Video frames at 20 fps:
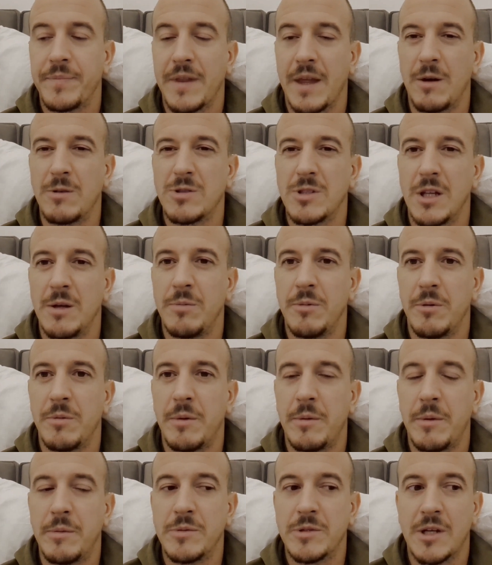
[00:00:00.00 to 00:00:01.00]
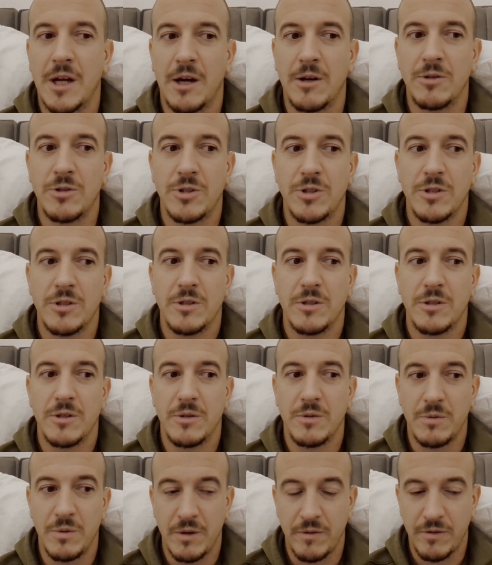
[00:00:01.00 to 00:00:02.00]
I was sleeping on my mum's couch
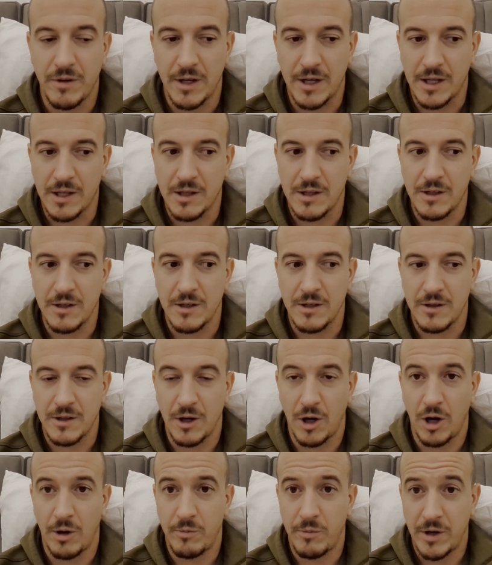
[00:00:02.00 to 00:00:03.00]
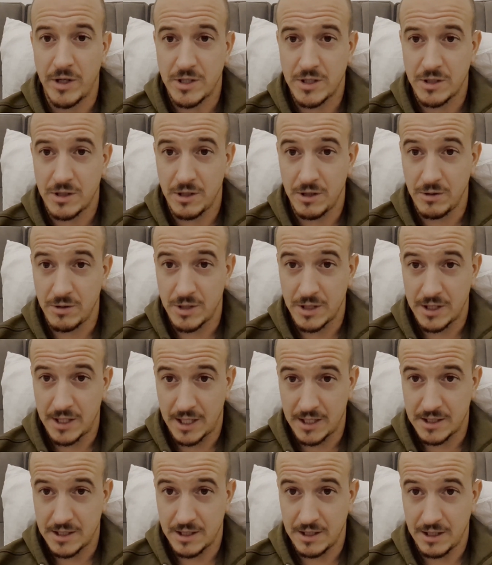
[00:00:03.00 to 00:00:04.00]
with like the armrest, using
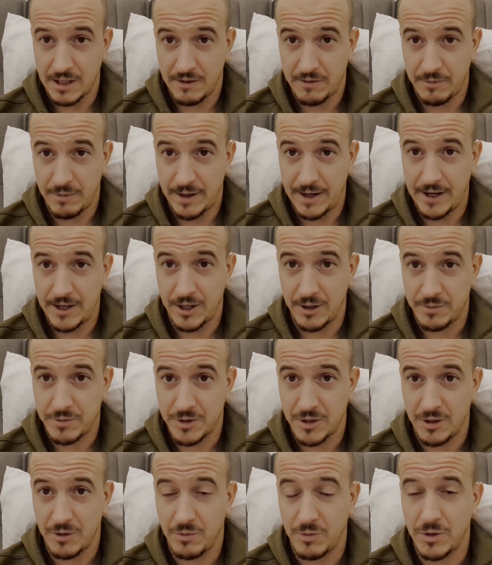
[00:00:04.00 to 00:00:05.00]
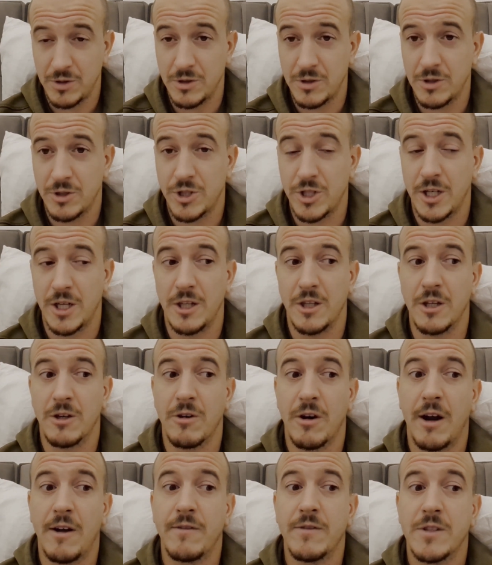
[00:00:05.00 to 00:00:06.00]
that to lift my head up so it wouldn't touch any of the
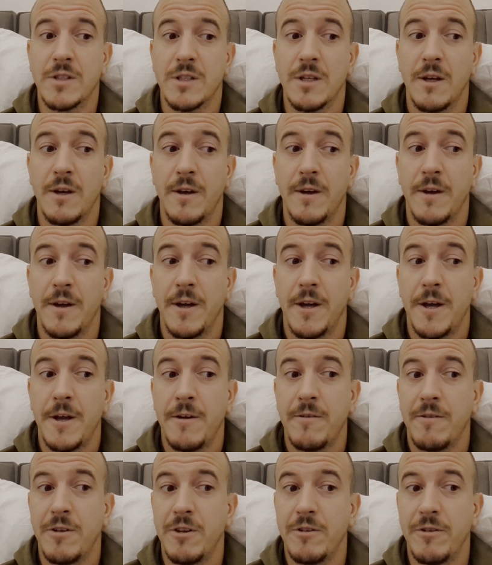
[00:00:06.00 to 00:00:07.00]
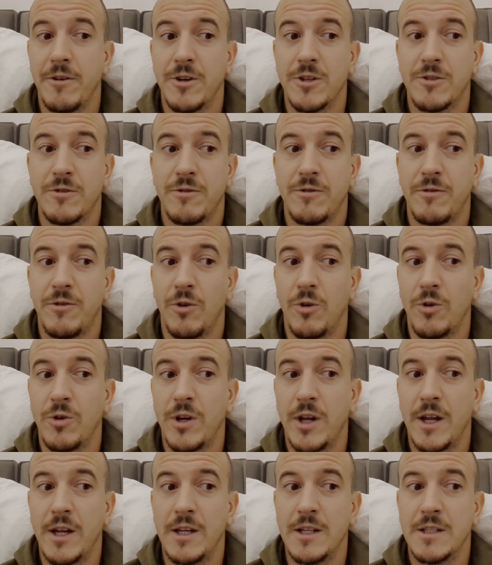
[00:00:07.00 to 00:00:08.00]
graphs. For the first 4
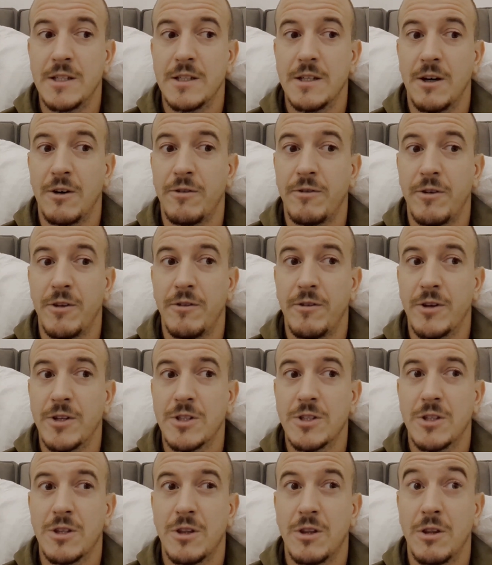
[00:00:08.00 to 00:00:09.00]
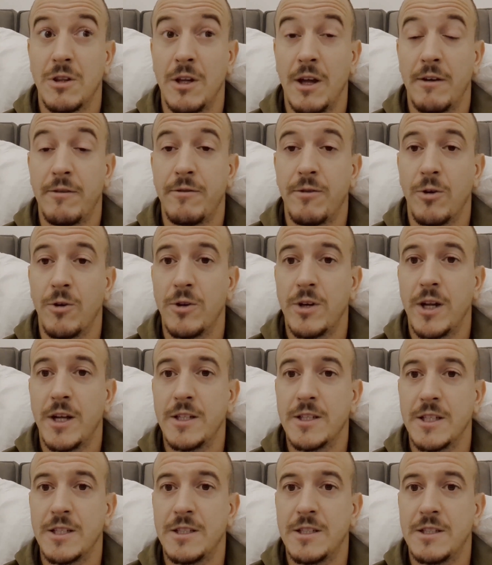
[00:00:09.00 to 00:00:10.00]
days, for the first 4 days,
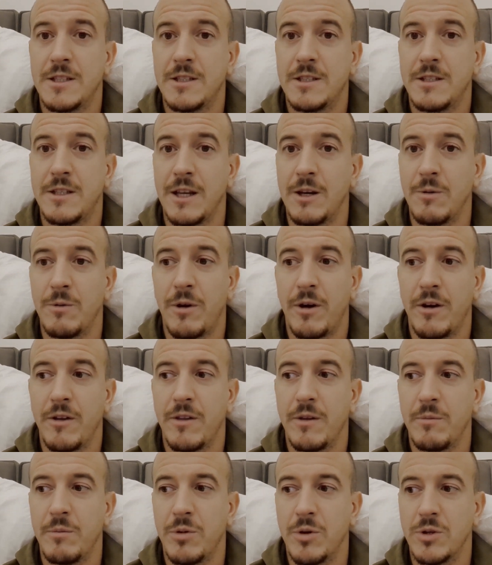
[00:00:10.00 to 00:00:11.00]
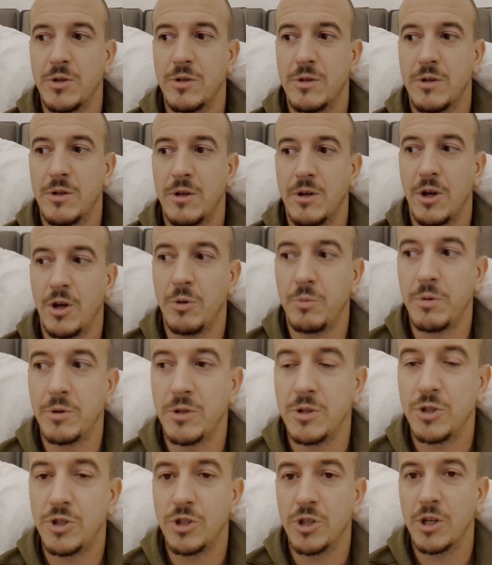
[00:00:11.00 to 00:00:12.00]
I didn't wear anything but
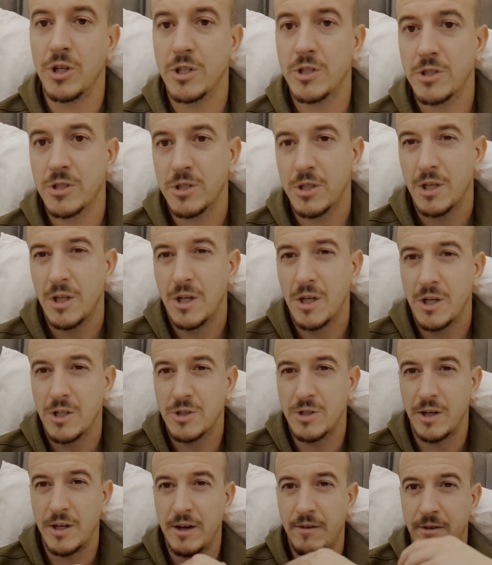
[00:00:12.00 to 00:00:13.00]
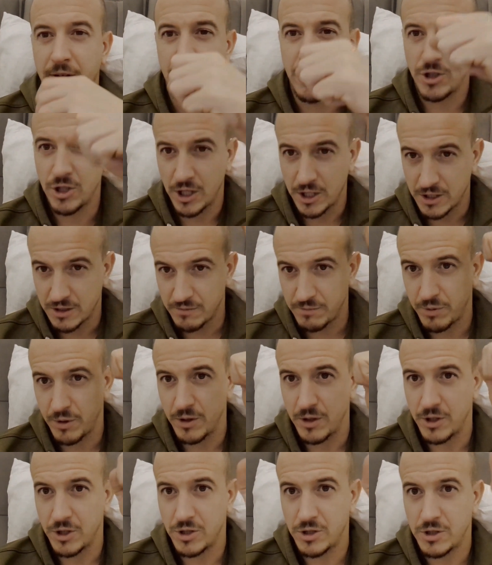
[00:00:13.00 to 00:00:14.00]
open shirts, so I never had a chance of
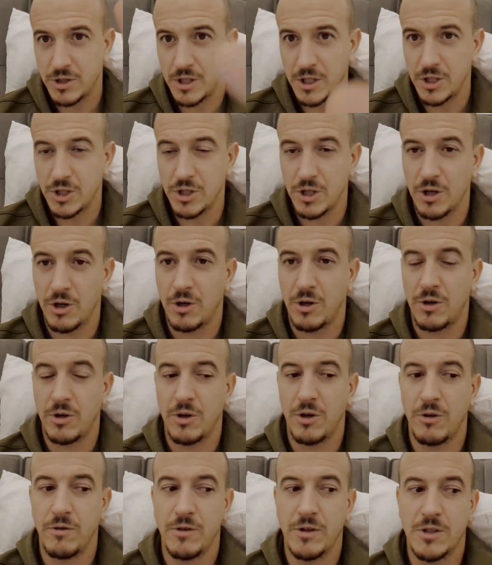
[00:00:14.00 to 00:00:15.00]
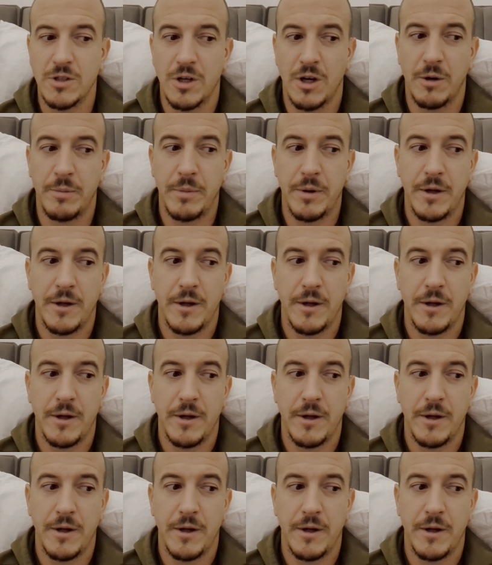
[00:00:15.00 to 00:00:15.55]
putting a t-shirt on over the top.